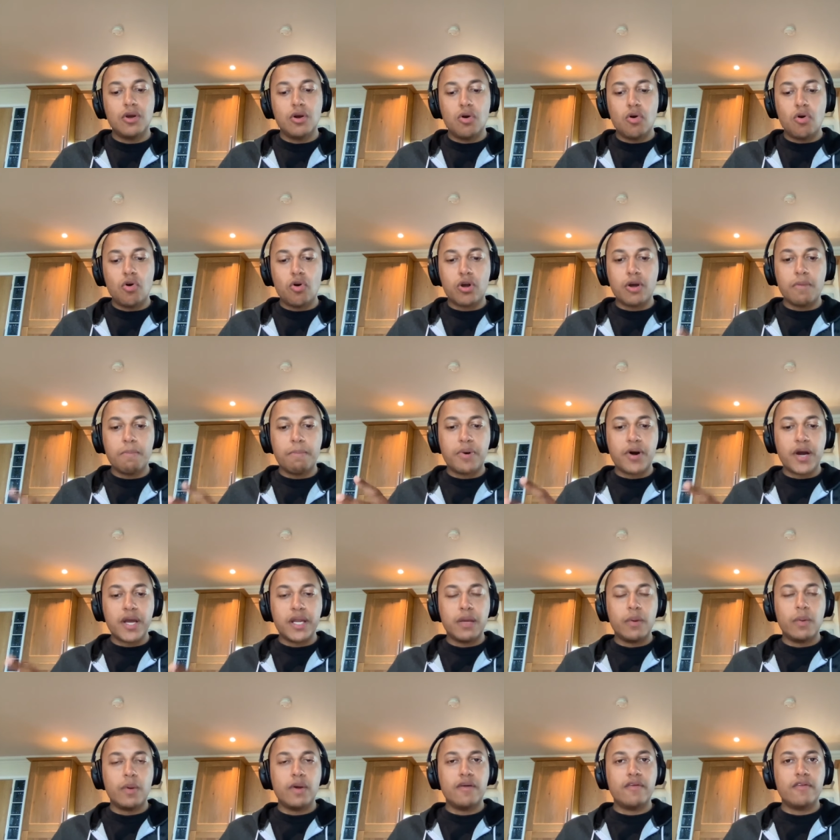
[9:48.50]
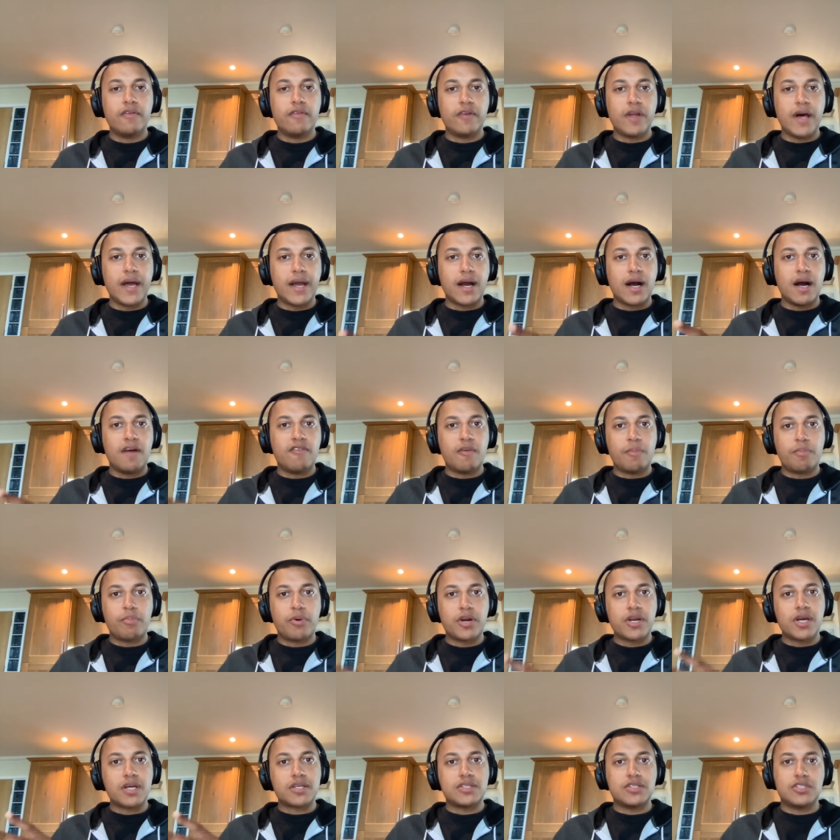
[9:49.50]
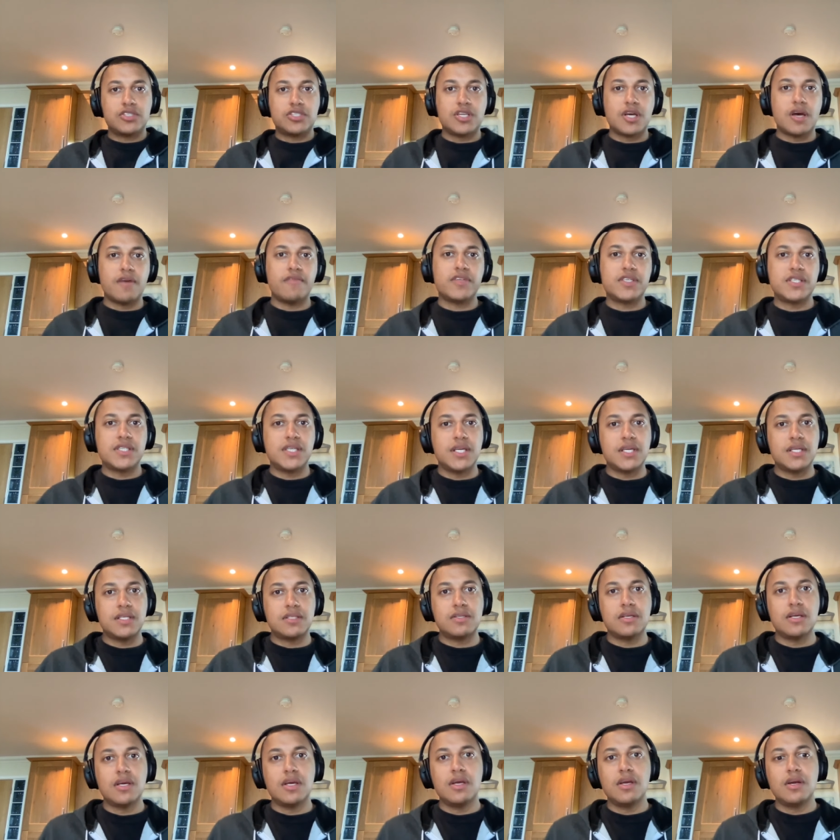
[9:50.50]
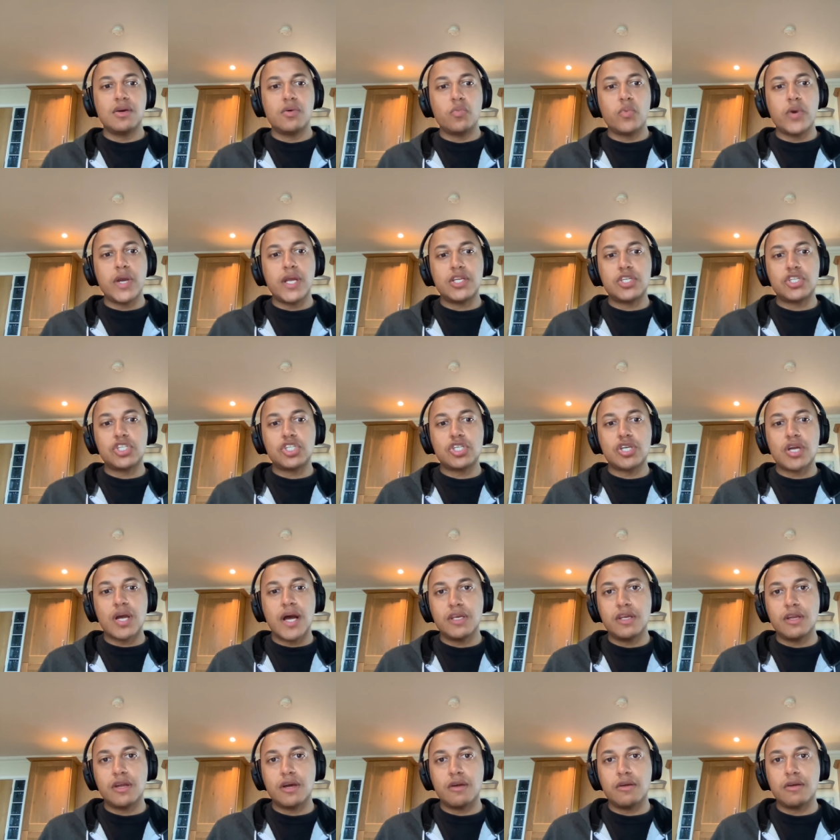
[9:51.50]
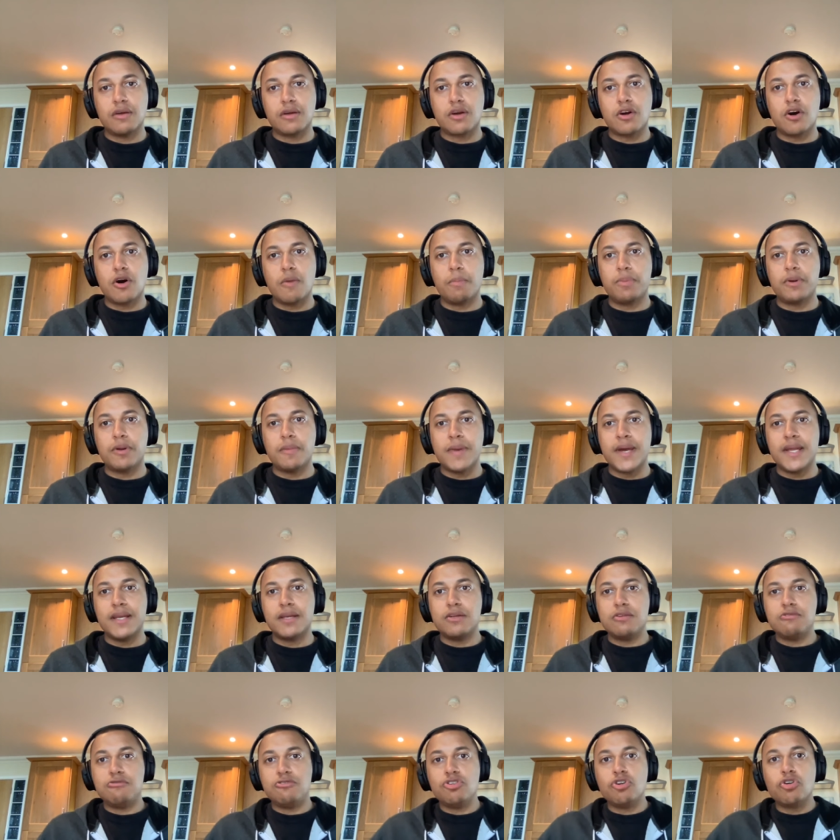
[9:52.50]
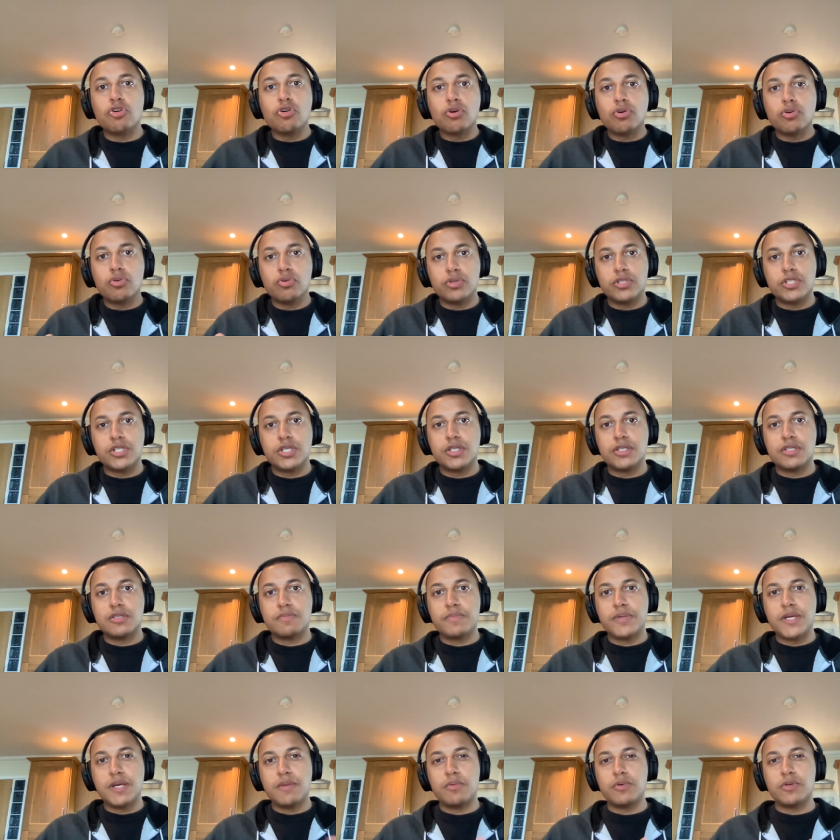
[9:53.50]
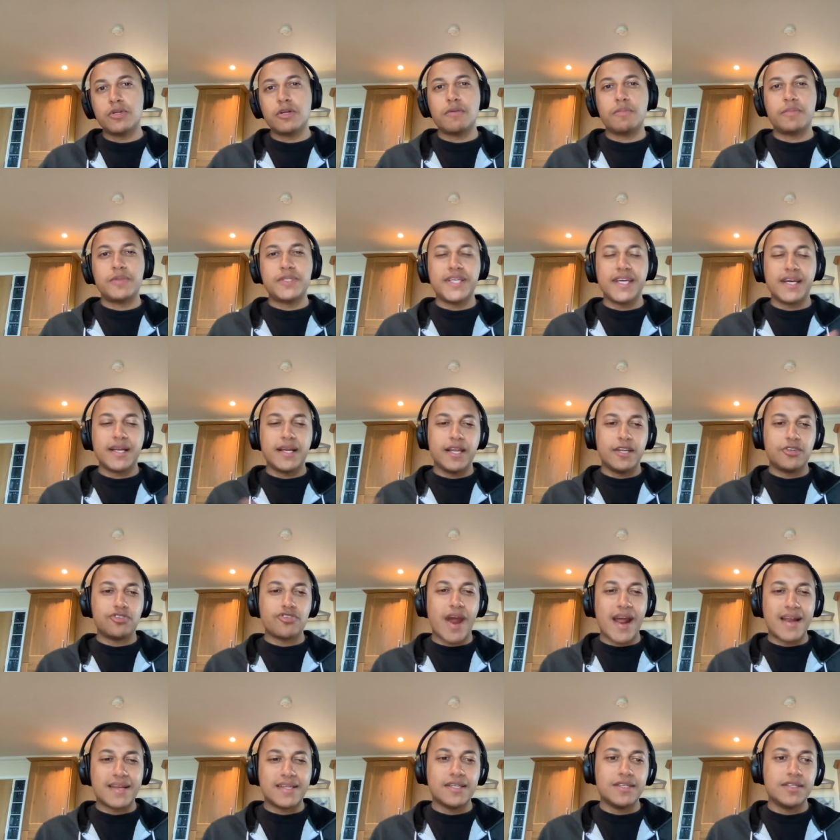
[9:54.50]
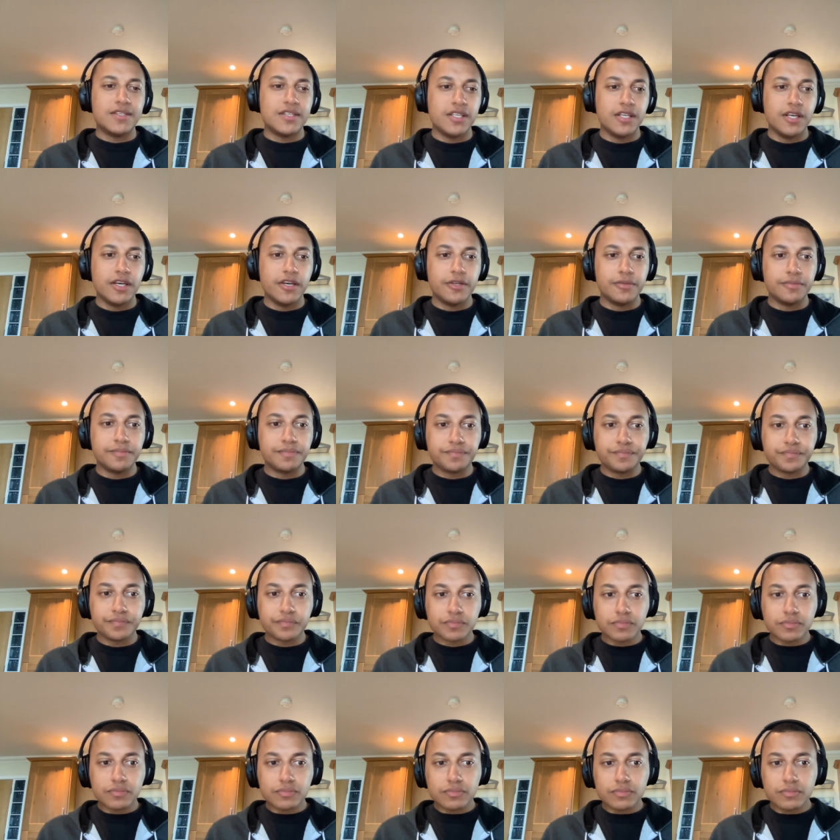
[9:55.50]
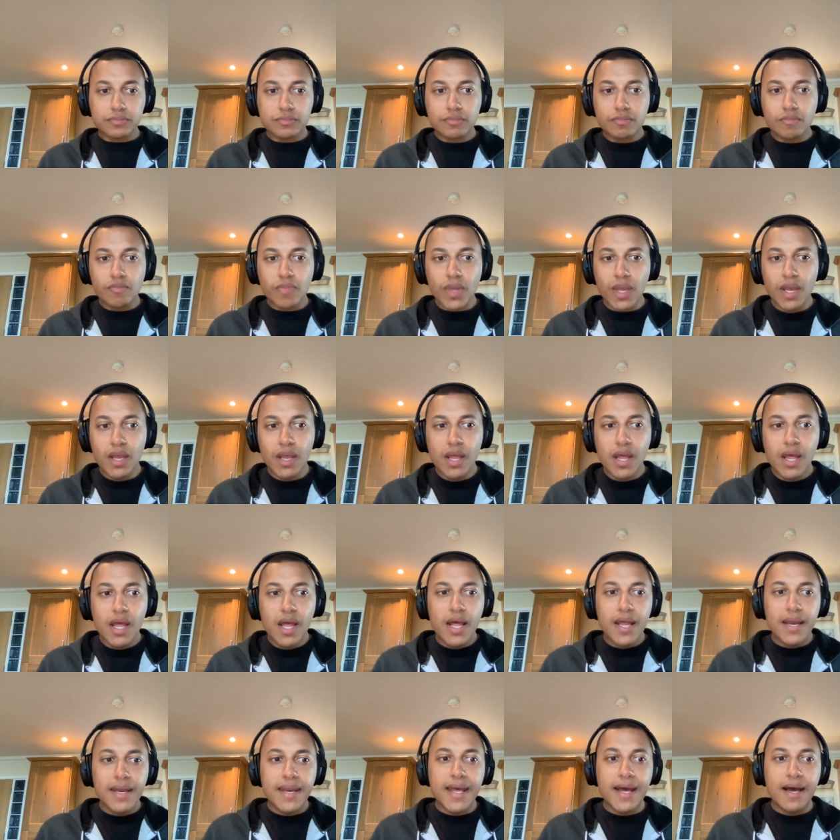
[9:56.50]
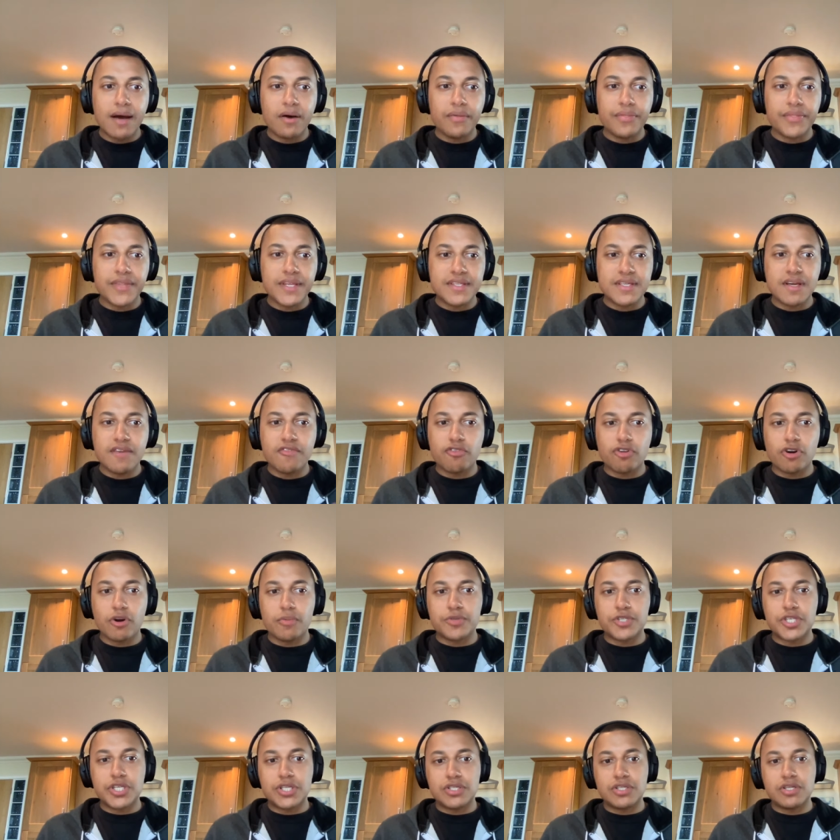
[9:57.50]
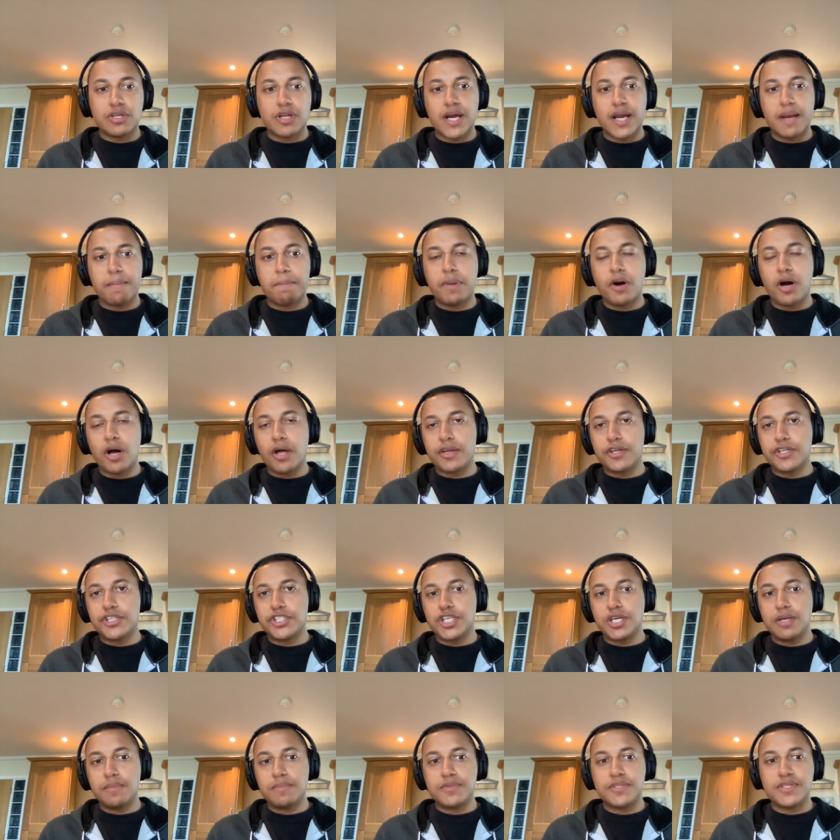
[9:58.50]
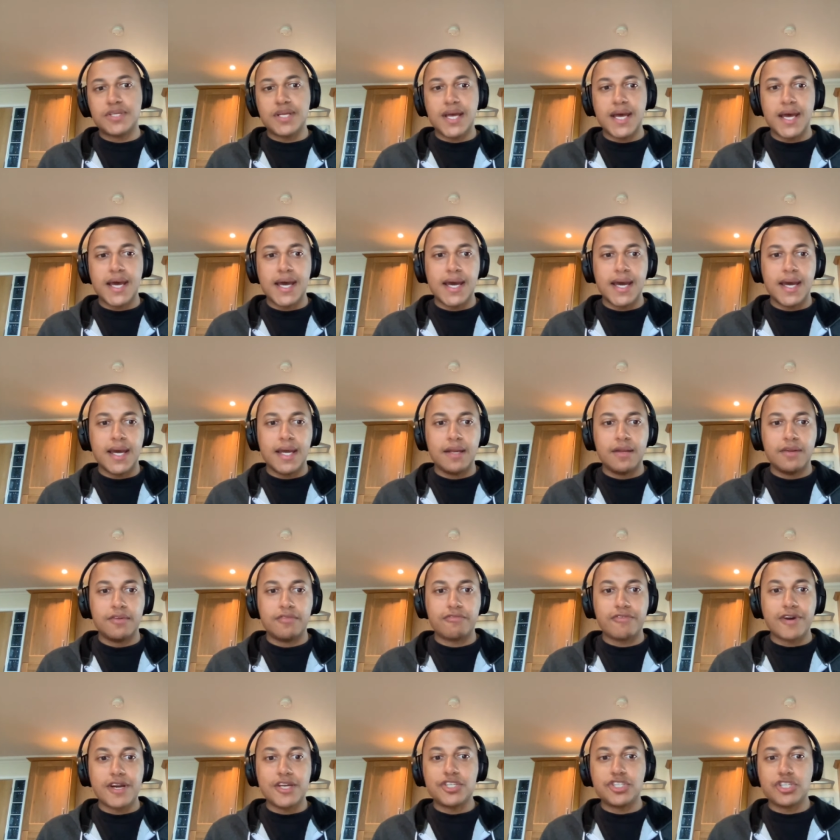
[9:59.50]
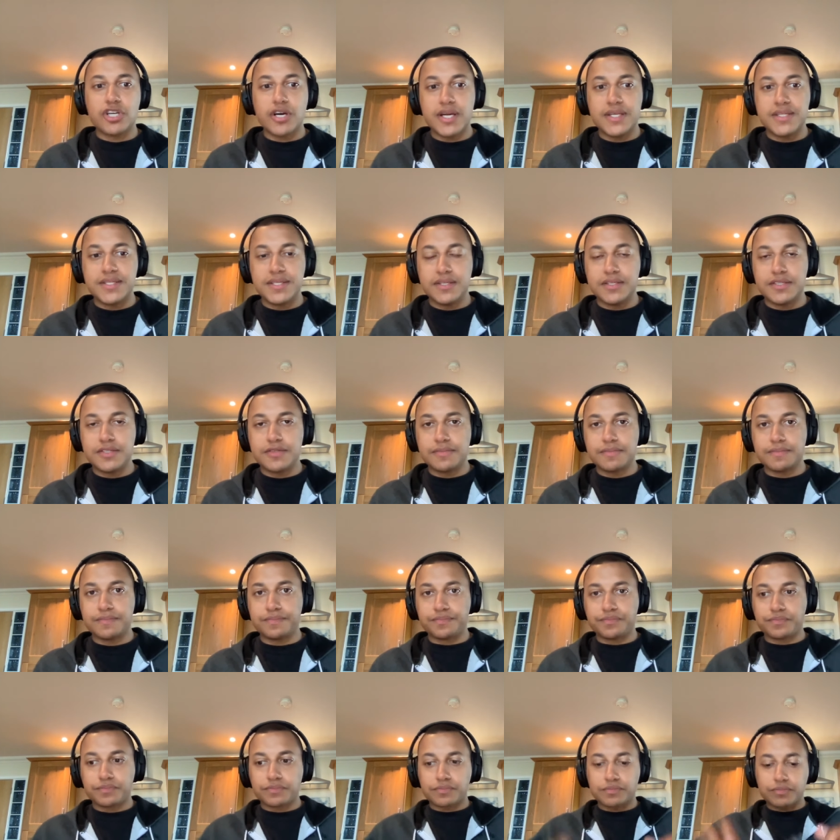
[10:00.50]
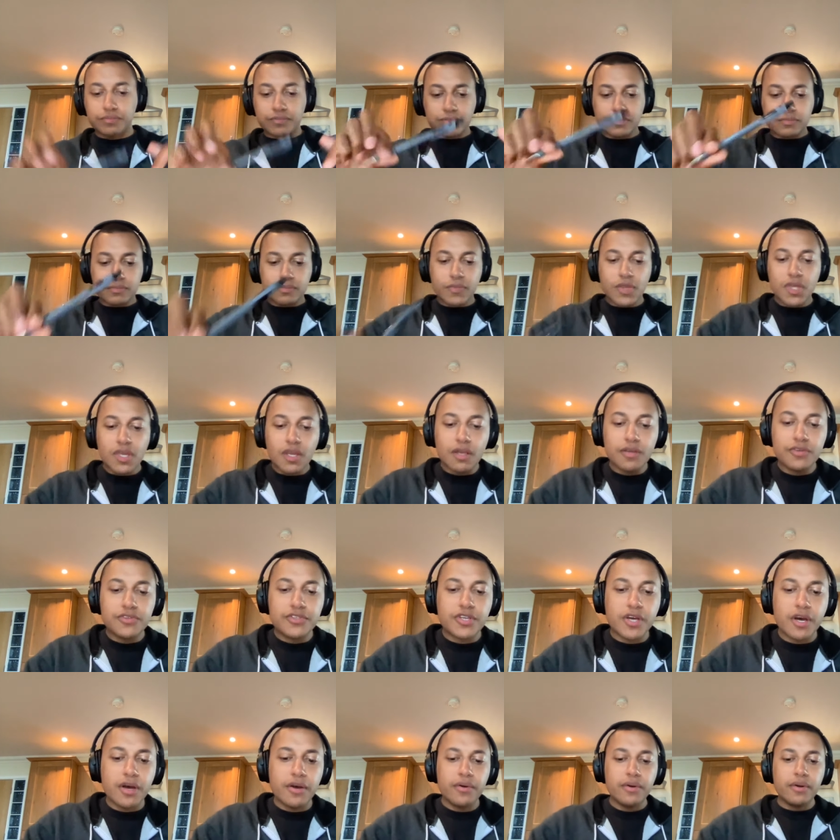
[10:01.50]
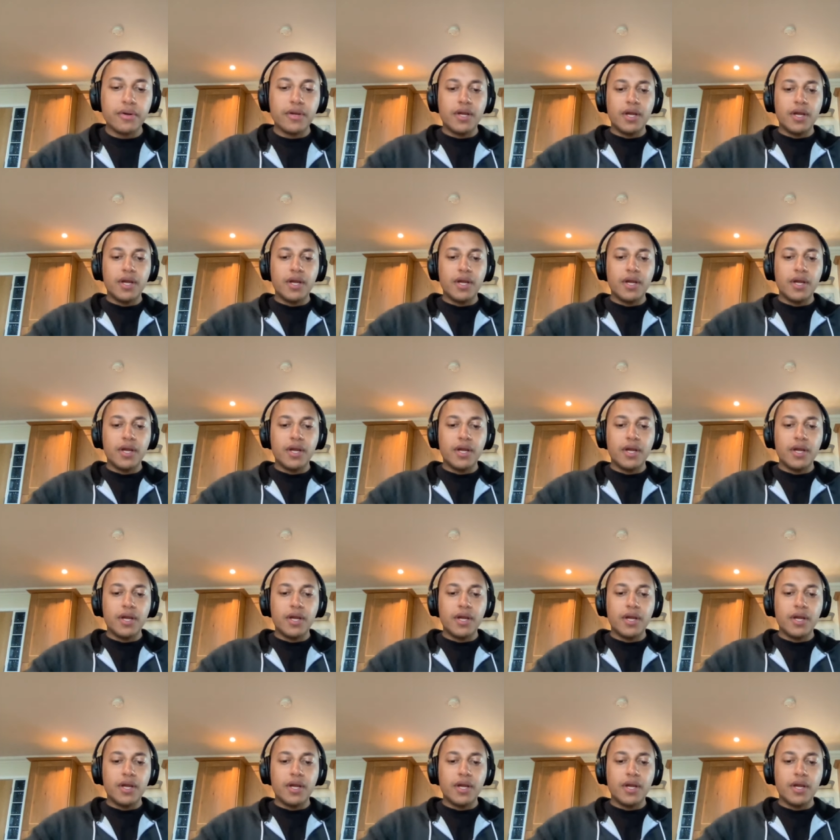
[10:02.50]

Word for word: or combine it with like other products and services which, you know, complement your audience, people that are particularly attracted to you. Now, there's other options like partnerships and franchises. So,